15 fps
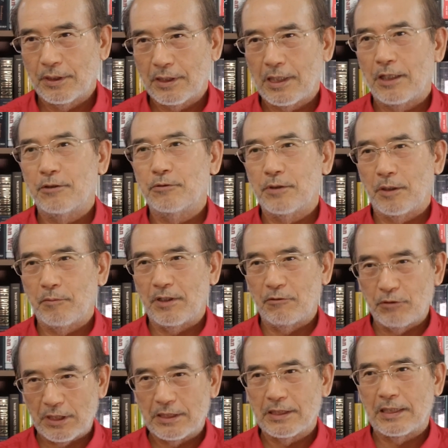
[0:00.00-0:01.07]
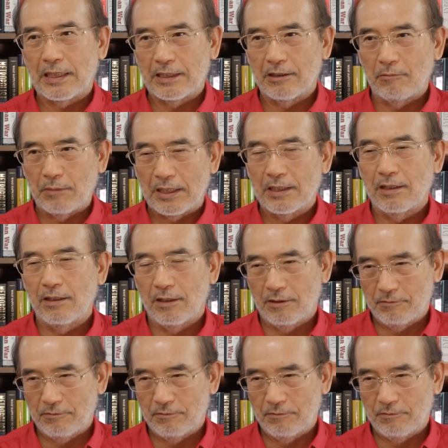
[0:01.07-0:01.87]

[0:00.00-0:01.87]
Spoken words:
Region in the middle